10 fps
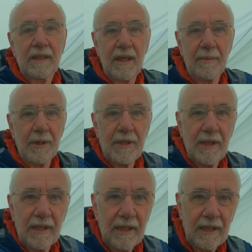Never mind.
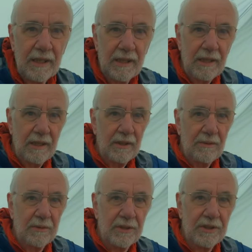
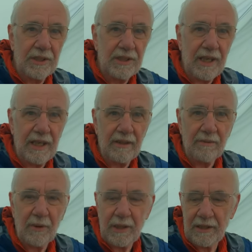We'll just sit it
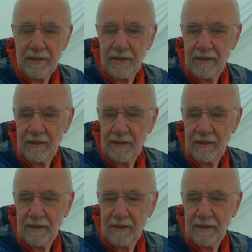out, wait.